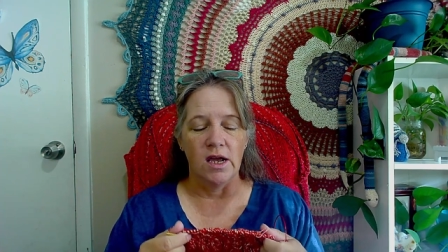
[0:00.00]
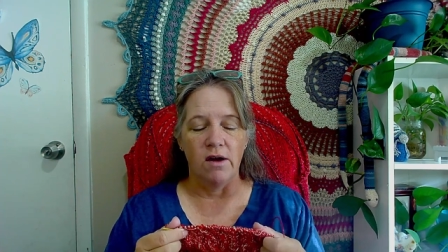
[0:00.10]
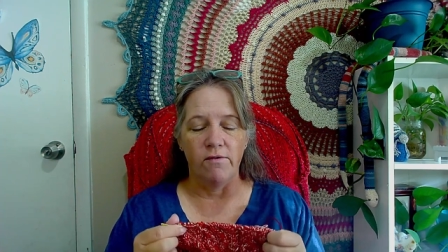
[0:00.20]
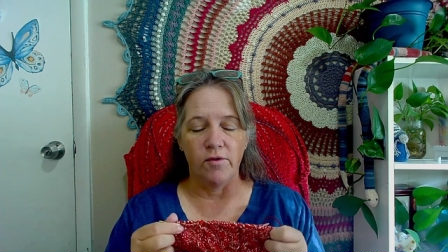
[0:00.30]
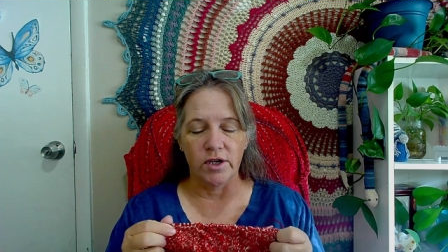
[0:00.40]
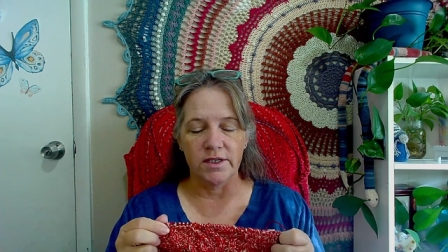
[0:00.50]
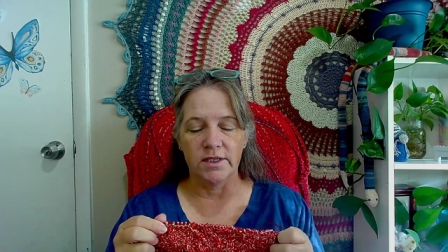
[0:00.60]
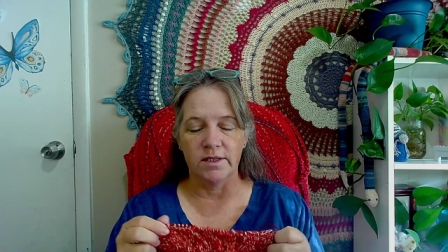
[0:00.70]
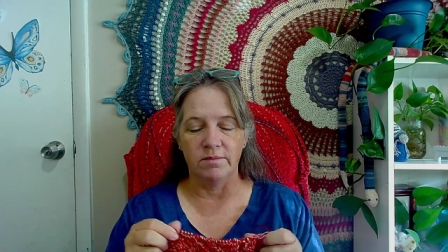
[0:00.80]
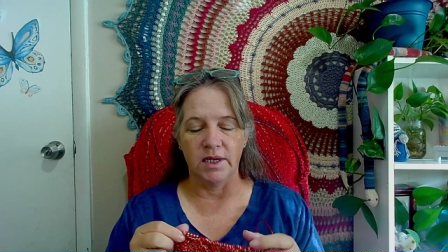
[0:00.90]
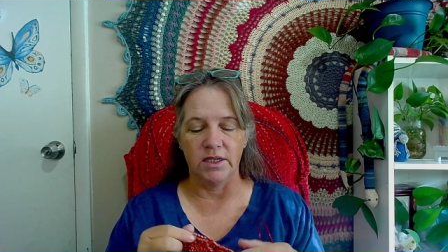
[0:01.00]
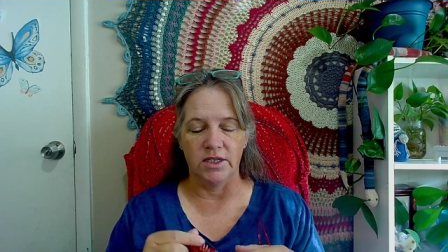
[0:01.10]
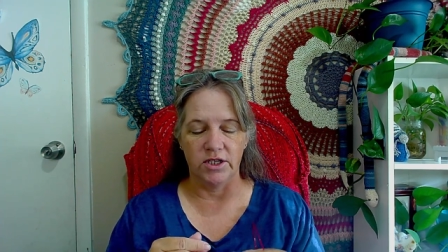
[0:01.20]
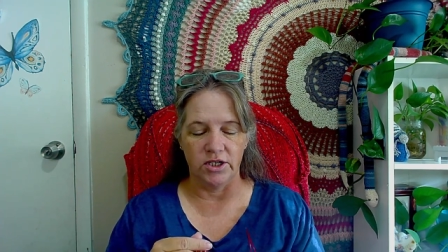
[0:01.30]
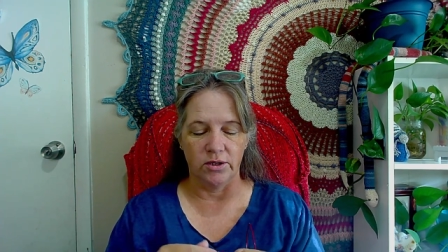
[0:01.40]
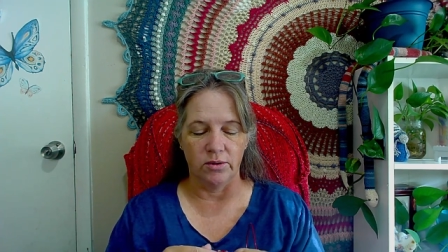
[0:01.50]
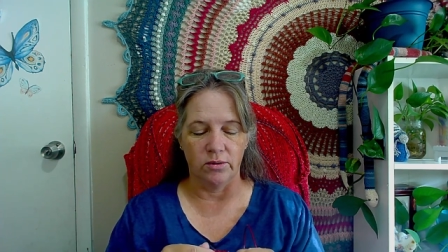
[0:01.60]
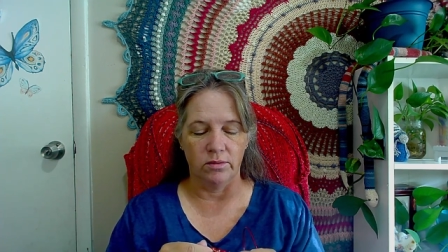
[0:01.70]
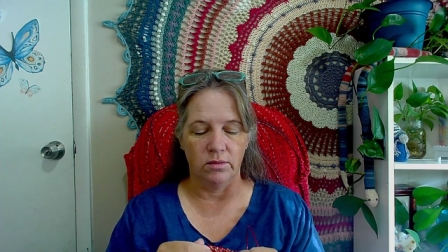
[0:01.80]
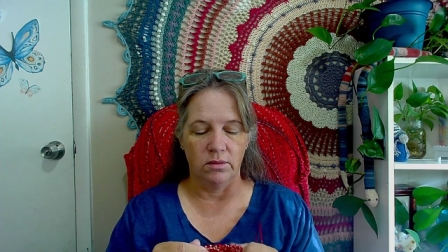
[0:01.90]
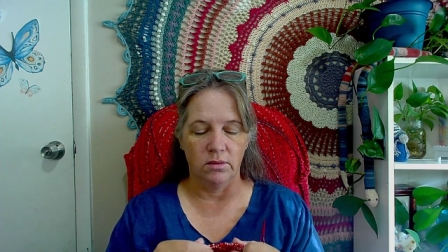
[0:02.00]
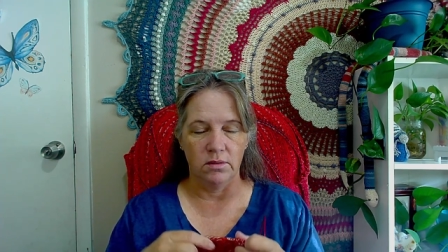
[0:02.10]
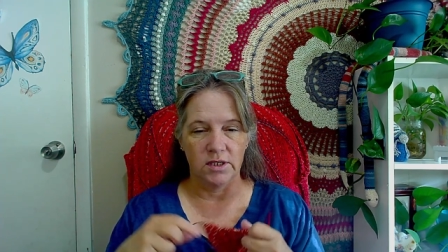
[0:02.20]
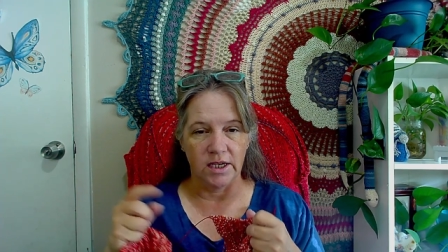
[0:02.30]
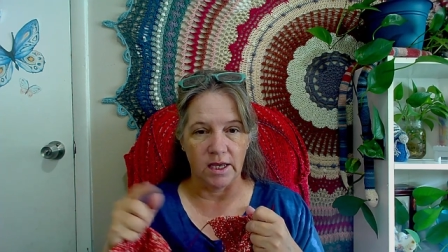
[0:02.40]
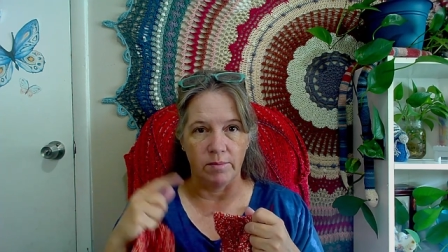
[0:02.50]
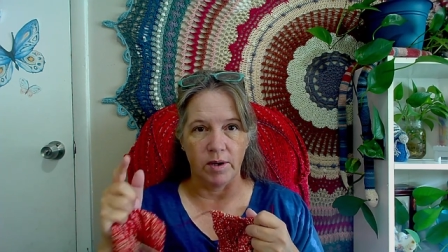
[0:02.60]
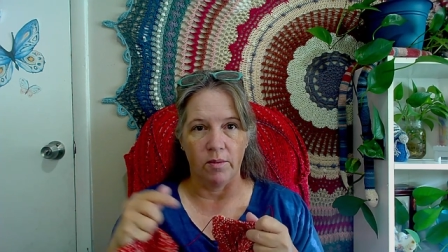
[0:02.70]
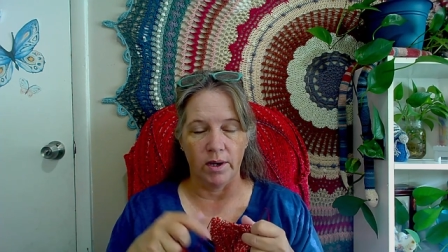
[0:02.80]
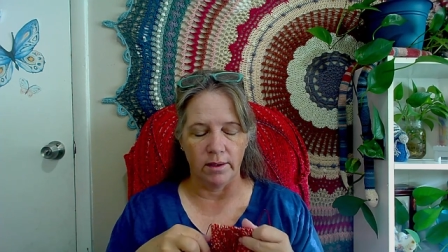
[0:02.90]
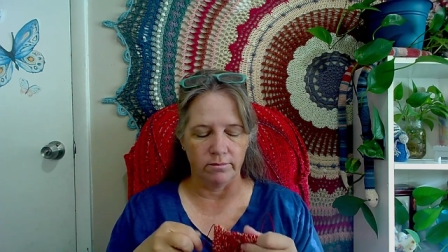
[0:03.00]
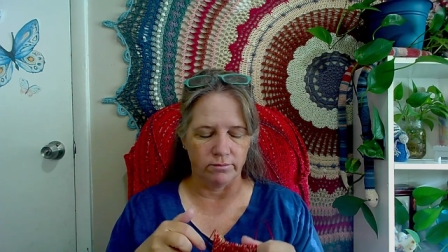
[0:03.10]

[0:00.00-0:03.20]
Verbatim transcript: forces me to do, to keep going.